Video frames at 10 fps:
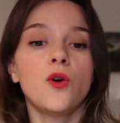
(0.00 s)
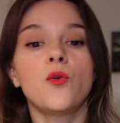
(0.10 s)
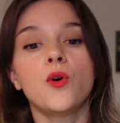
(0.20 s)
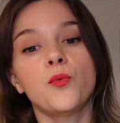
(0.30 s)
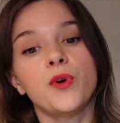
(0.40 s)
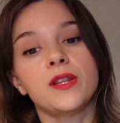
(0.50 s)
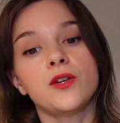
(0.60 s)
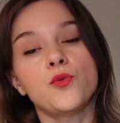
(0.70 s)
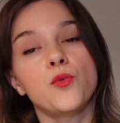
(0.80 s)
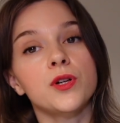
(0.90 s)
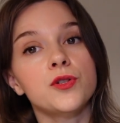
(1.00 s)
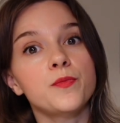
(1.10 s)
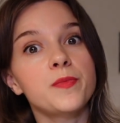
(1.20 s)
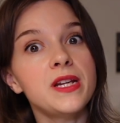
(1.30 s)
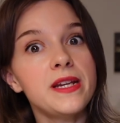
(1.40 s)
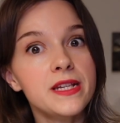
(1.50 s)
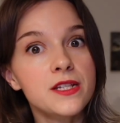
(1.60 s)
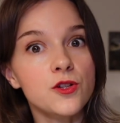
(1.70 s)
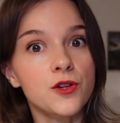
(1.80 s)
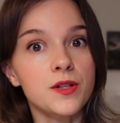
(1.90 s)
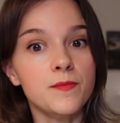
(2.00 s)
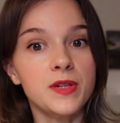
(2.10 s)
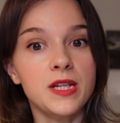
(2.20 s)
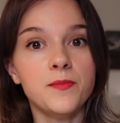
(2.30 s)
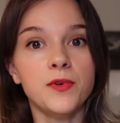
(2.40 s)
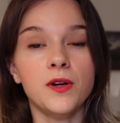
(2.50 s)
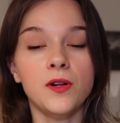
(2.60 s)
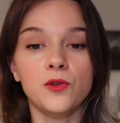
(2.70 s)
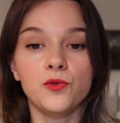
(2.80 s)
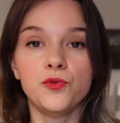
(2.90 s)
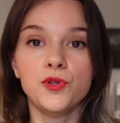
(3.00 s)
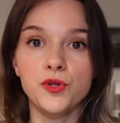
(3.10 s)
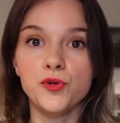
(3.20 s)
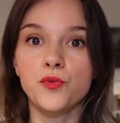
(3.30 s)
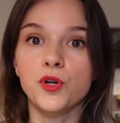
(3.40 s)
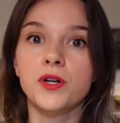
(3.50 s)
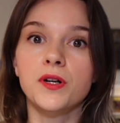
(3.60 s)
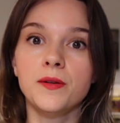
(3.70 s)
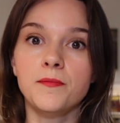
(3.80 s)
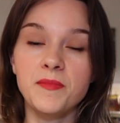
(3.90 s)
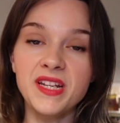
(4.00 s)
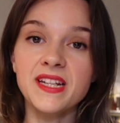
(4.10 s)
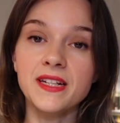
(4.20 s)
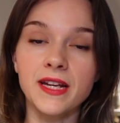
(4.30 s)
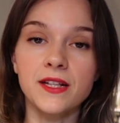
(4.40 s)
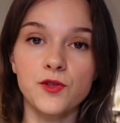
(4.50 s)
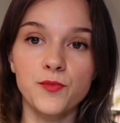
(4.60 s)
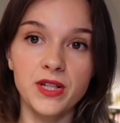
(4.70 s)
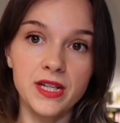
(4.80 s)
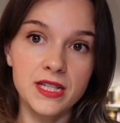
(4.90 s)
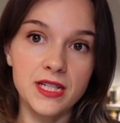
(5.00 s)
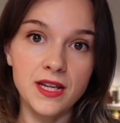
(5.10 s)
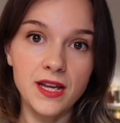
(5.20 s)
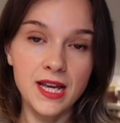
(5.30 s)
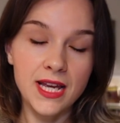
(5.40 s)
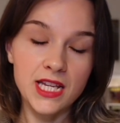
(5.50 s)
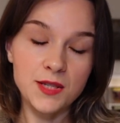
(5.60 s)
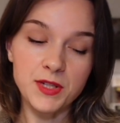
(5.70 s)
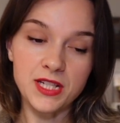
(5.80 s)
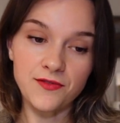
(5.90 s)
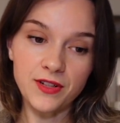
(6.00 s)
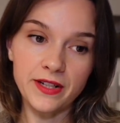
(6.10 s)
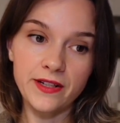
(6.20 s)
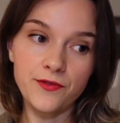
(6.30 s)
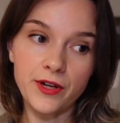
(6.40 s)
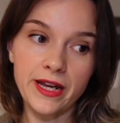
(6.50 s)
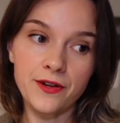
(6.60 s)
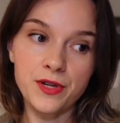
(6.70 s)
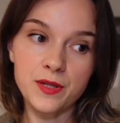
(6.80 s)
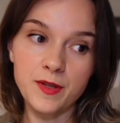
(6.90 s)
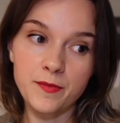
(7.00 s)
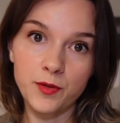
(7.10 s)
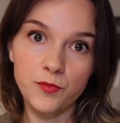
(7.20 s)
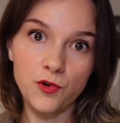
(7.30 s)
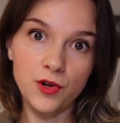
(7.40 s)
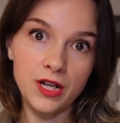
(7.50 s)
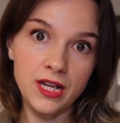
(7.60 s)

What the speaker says: or whether you want to please certain people who you were meaning to please. Specifically for Aries people born